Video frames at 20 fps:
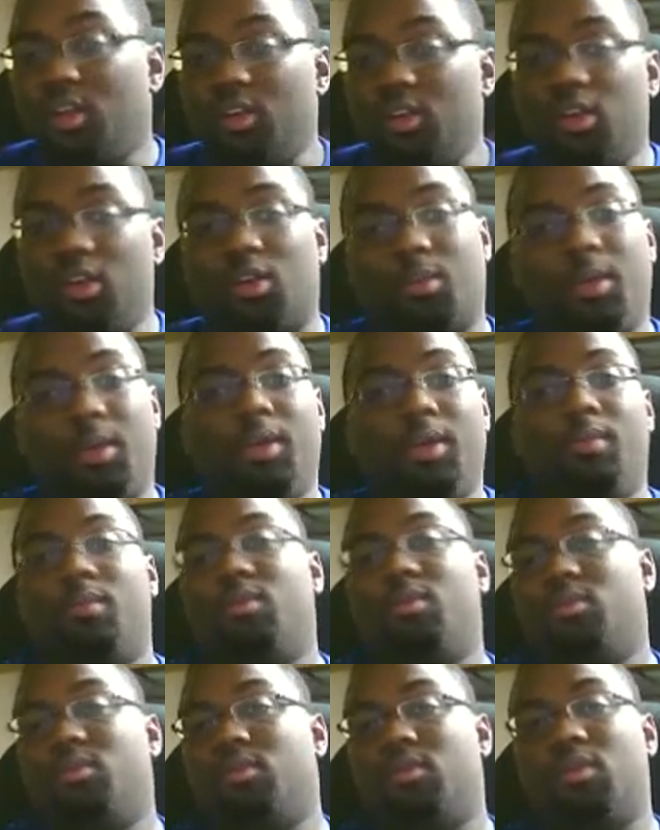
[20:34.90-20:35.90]
Look, man,
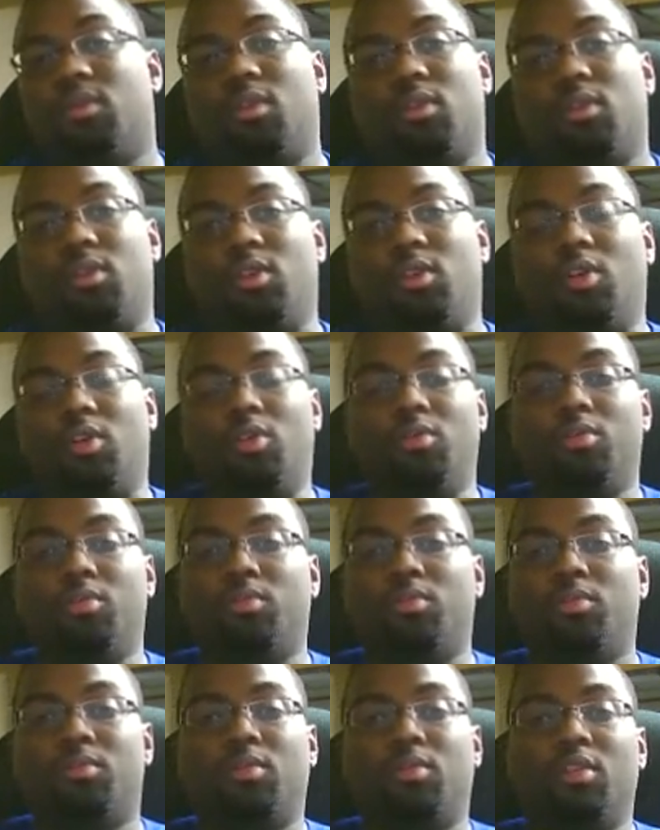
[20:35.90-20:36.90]

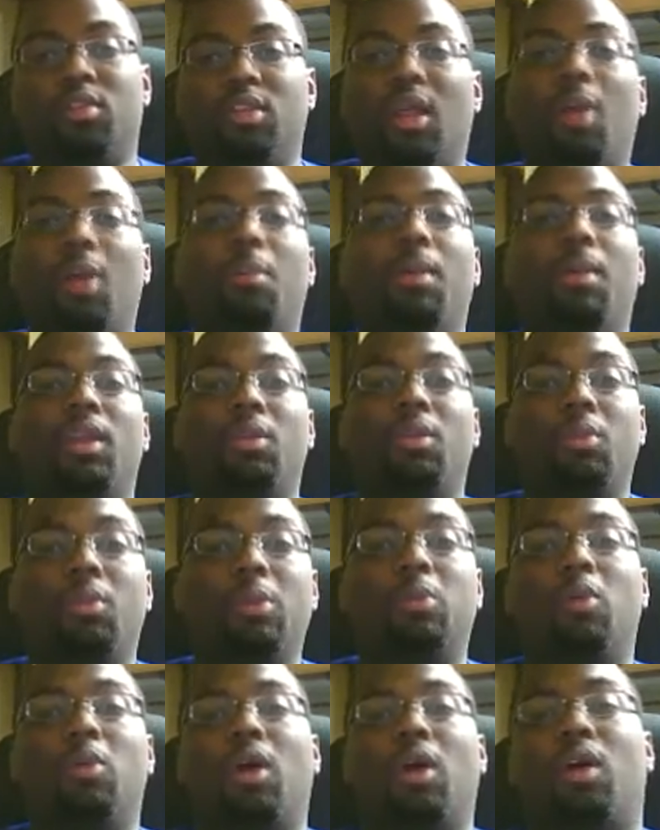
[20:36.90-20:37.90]
there's not many
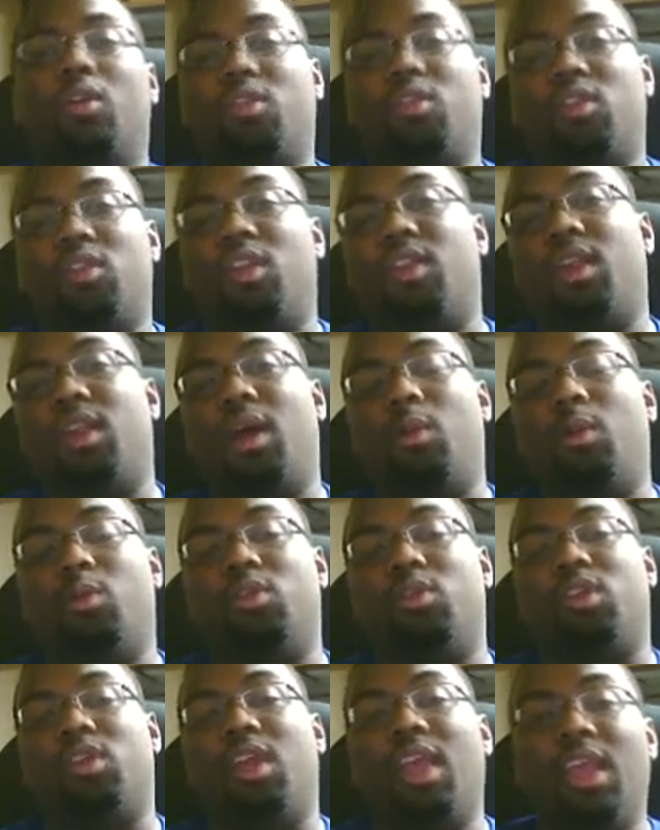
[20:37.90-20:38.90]
people I'll say that I
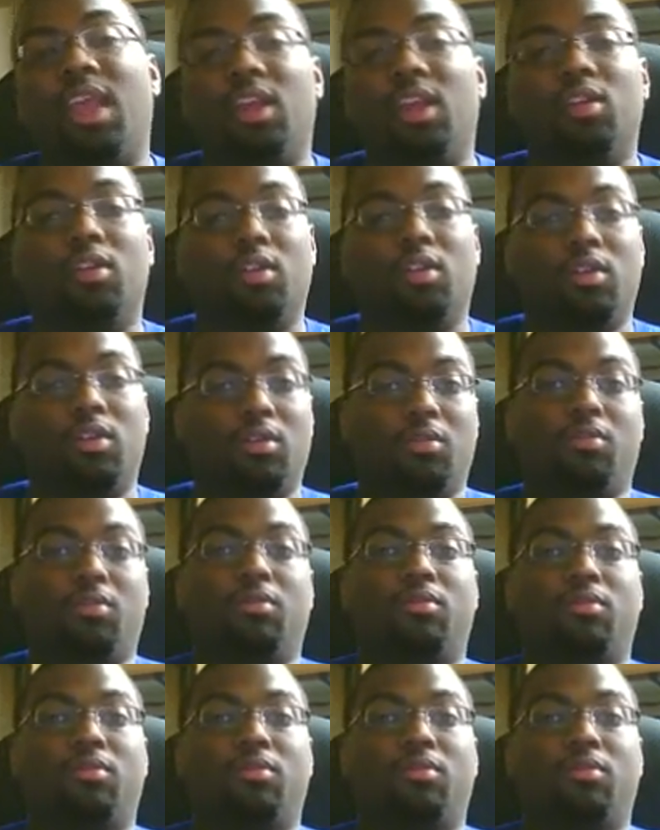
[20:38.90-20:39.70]
was a hater of.